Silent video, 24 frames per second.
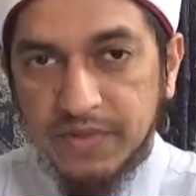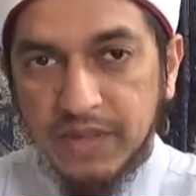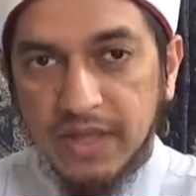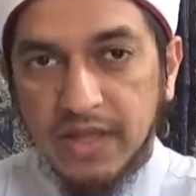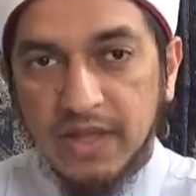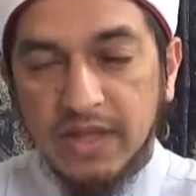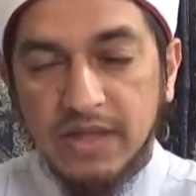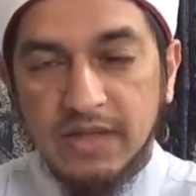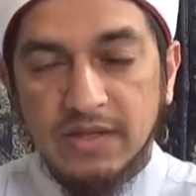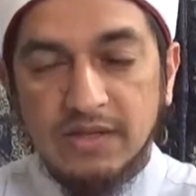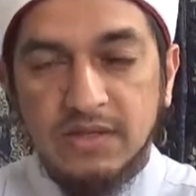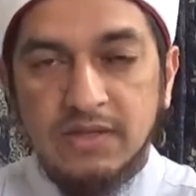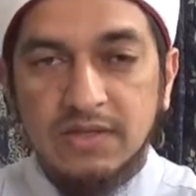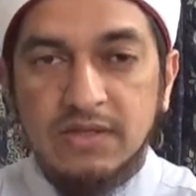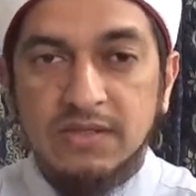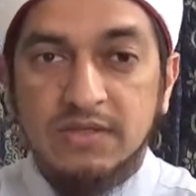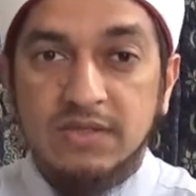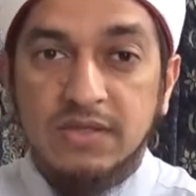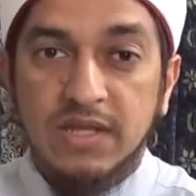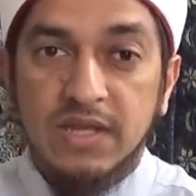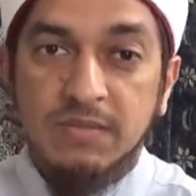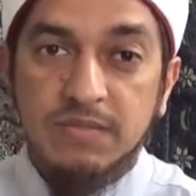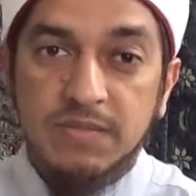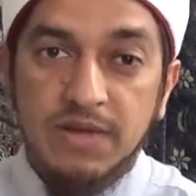and it is
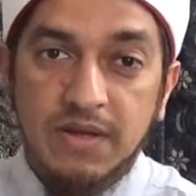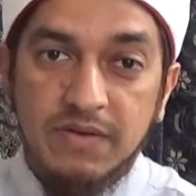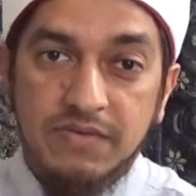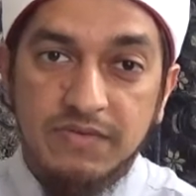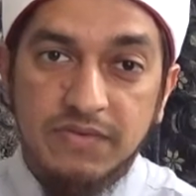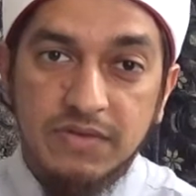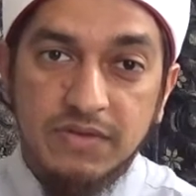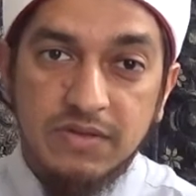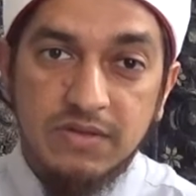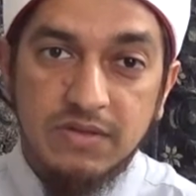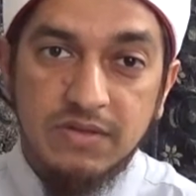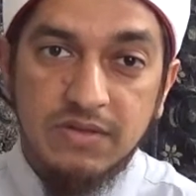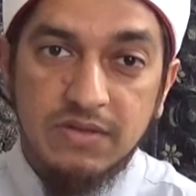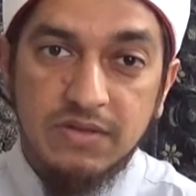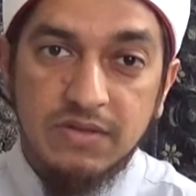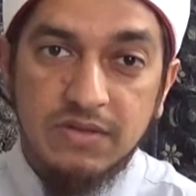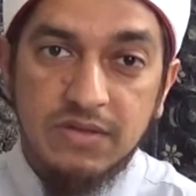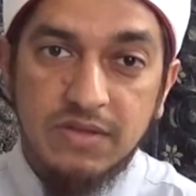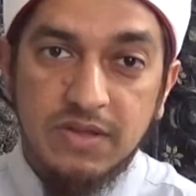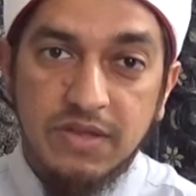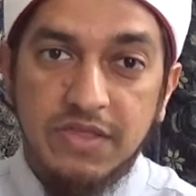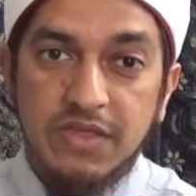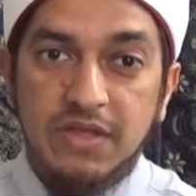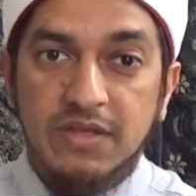named after
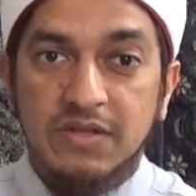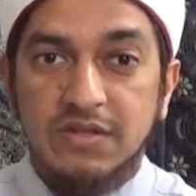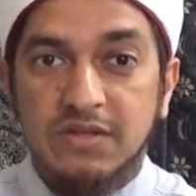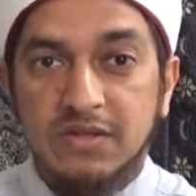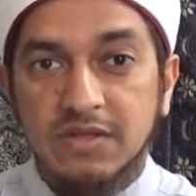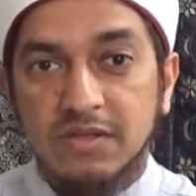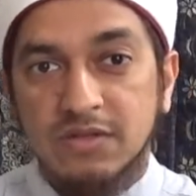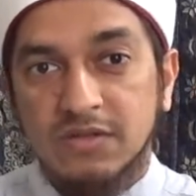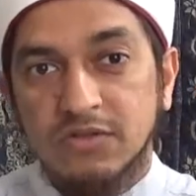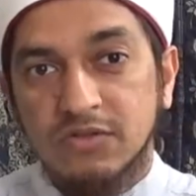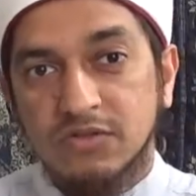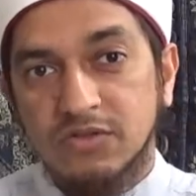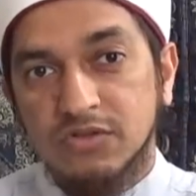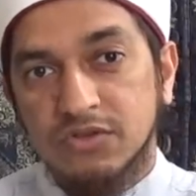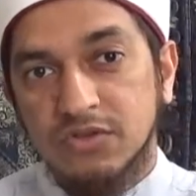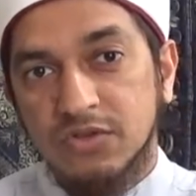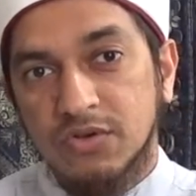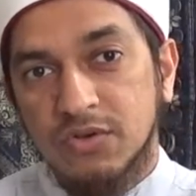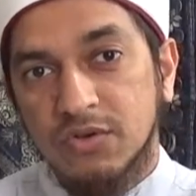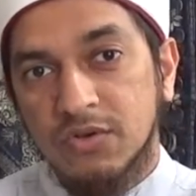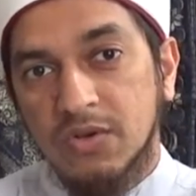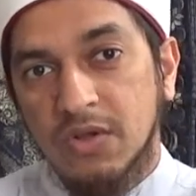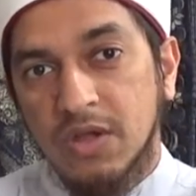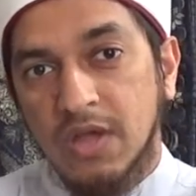thunder to
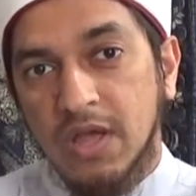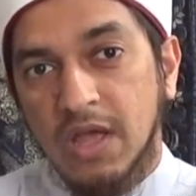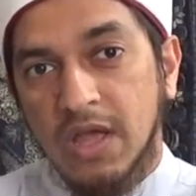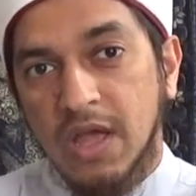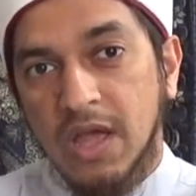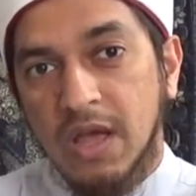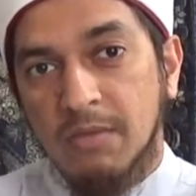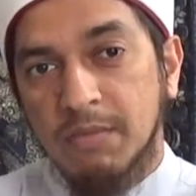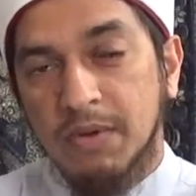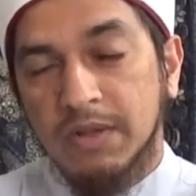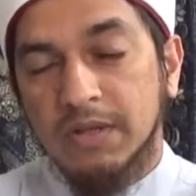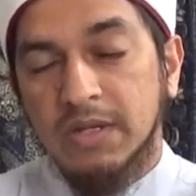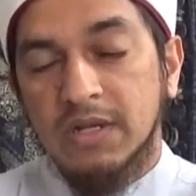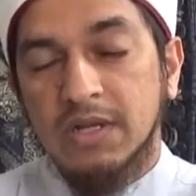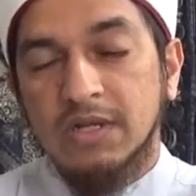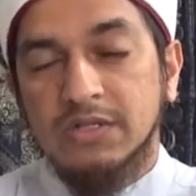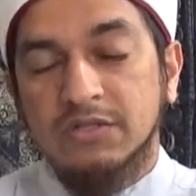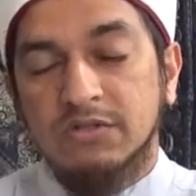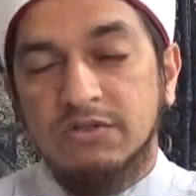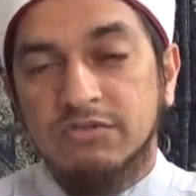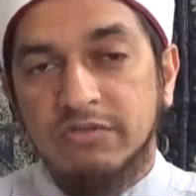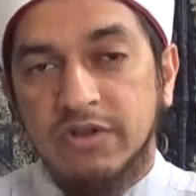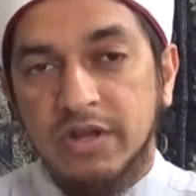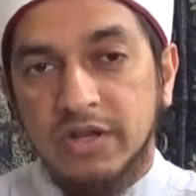show about Allah's
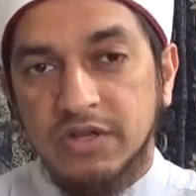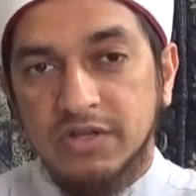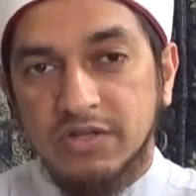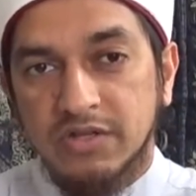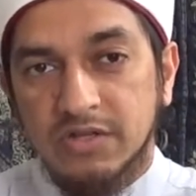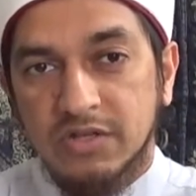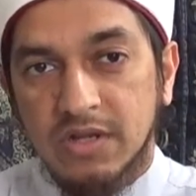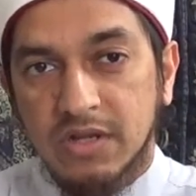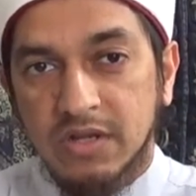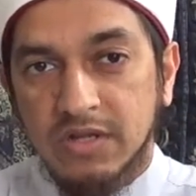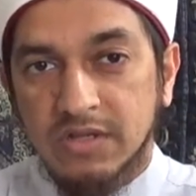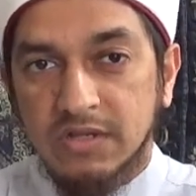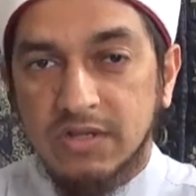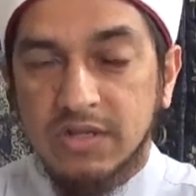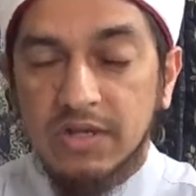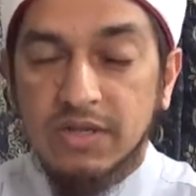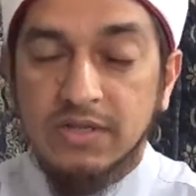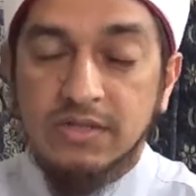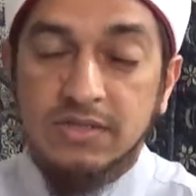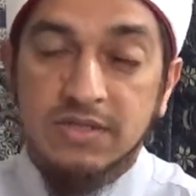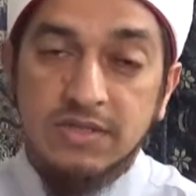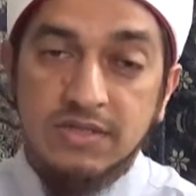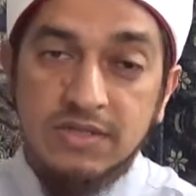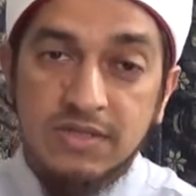creation,
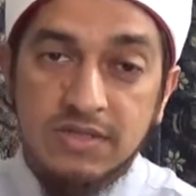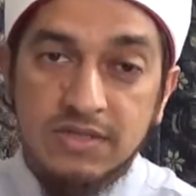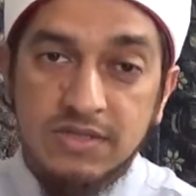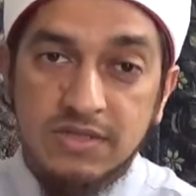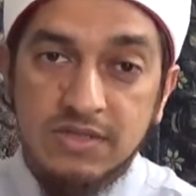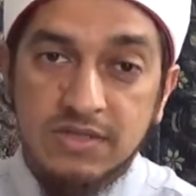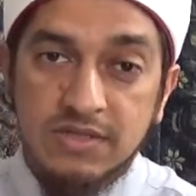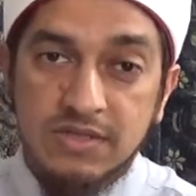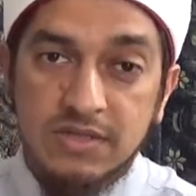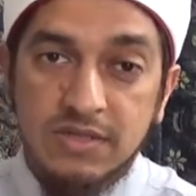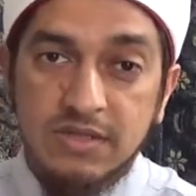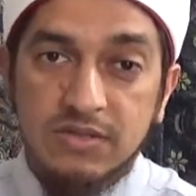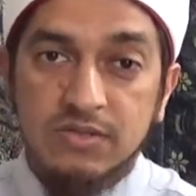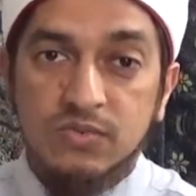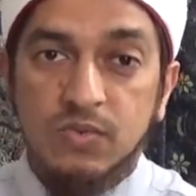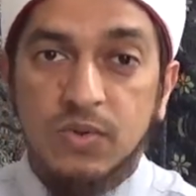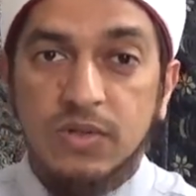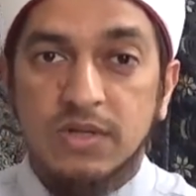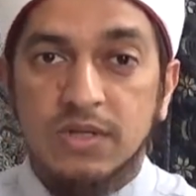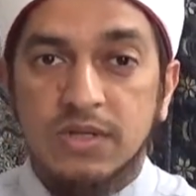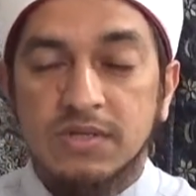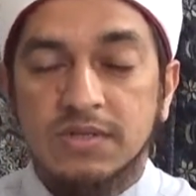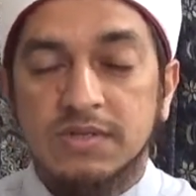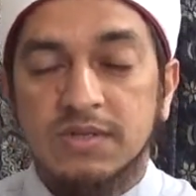His existence, His
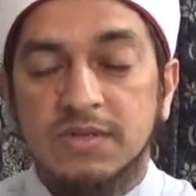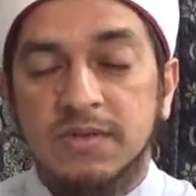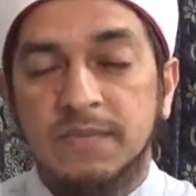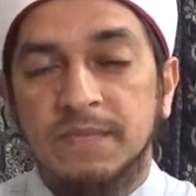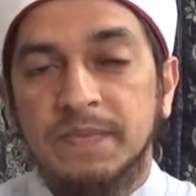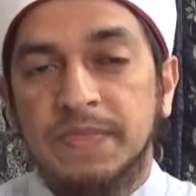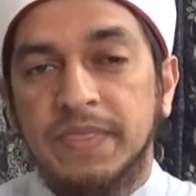oneness,